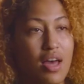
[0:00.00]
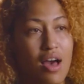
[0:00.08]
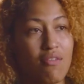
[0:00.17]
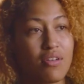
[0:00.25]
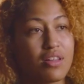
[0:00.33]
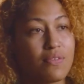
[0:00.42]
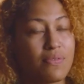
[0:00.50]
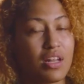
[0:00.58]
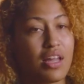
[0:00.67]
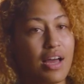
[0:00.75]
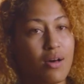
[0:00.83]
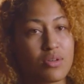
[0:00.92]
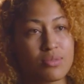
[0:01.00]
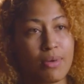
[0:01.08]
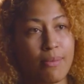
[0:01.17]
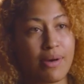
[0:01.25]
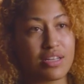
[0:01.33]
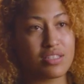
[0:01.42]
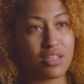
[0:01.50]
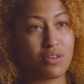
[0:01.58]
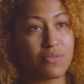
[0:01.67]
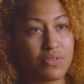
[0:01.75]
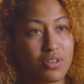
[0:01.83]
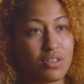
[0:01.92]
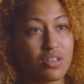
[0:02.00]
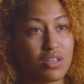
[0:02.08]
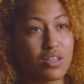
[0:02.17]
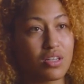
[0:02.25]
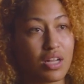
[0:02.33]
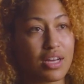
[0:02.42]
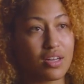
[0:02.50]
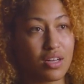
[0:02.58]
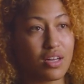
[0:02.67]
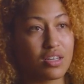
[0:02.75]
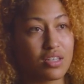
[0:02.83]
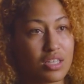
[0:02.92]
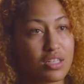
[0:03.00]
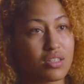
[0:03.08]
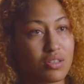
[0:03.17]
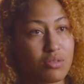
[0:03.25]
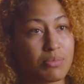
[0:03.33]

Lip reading: I really felt like I was by myself for like a good little